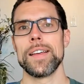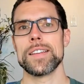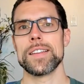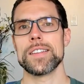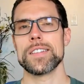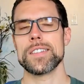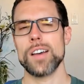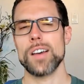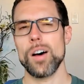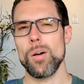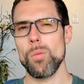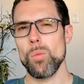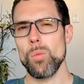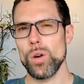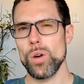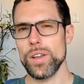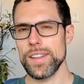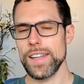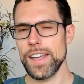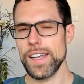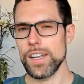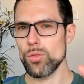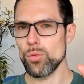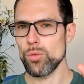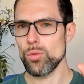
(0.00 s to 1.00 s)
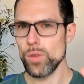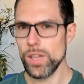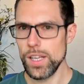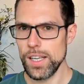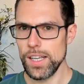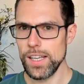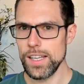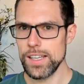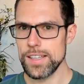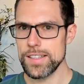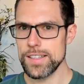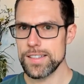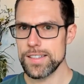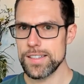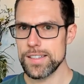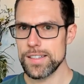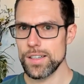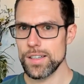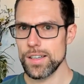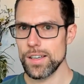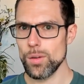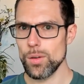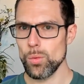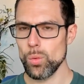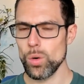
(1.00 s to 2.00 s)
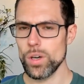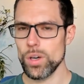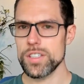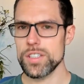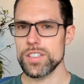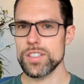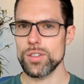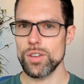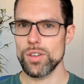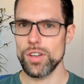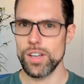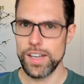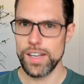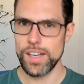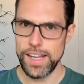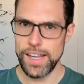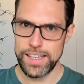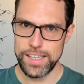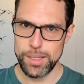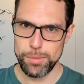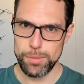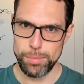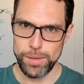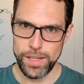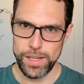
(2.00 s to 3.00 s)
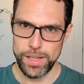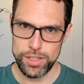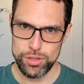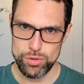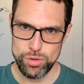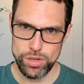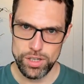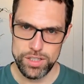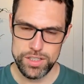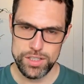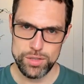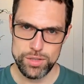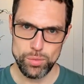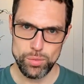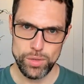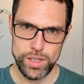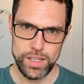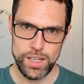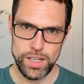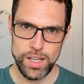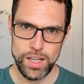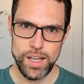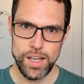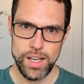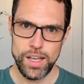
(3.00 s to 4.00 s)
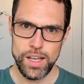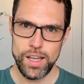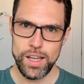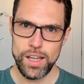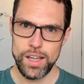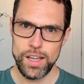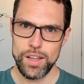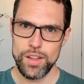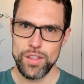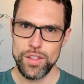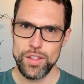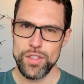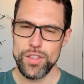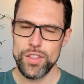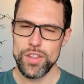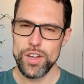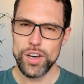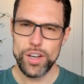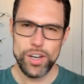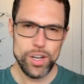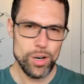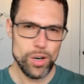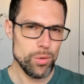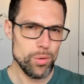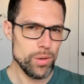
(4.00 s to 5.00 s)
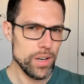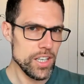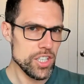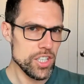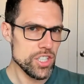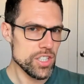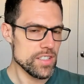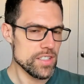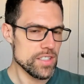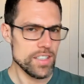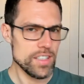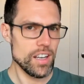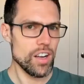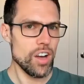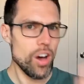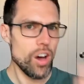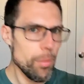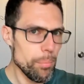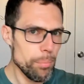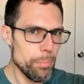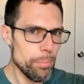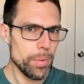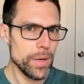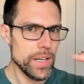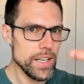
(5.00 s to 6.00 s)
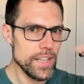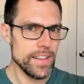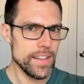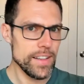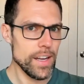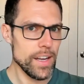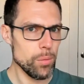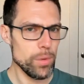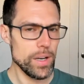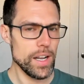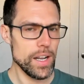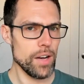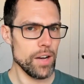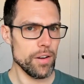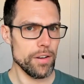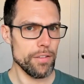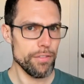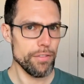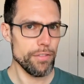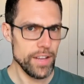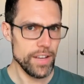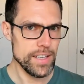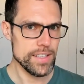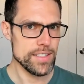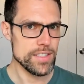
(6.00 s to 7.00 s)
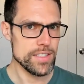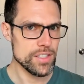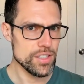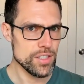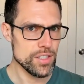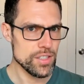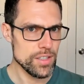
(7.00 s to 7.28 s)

someone that reads wants to connect and build trust with not only just a company there without a face,